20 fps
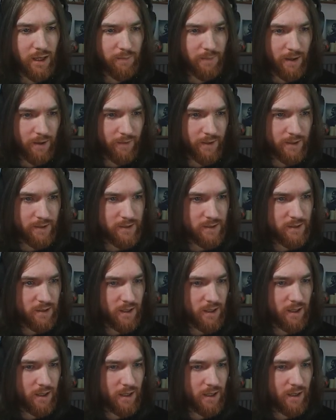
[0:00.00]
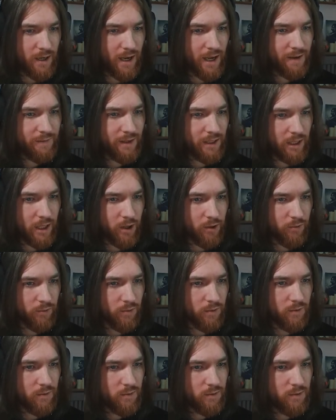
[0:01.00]
glad about this. Uh, I have a loan.
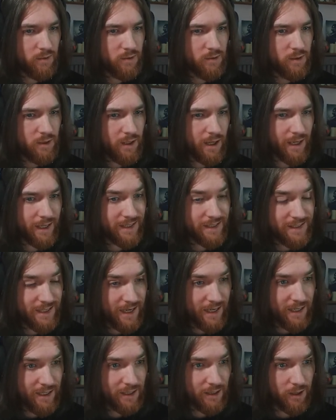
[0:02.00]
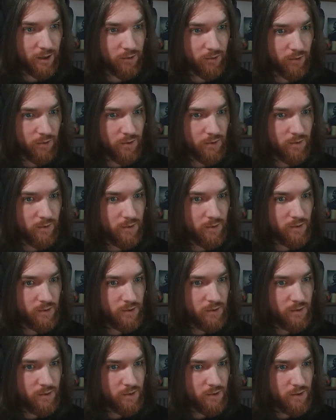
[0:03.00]
I can take a loan.
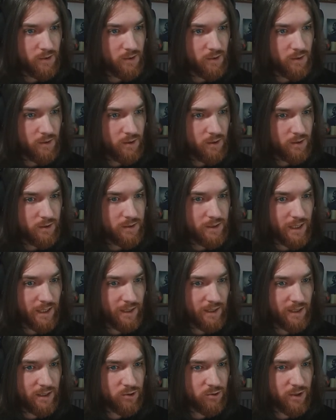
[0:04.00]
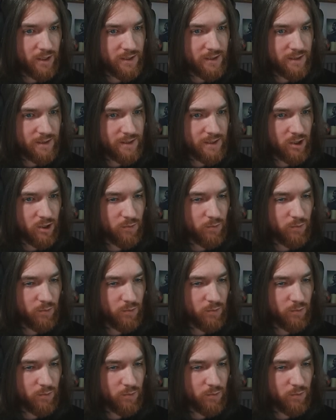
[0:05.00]
Daily interest of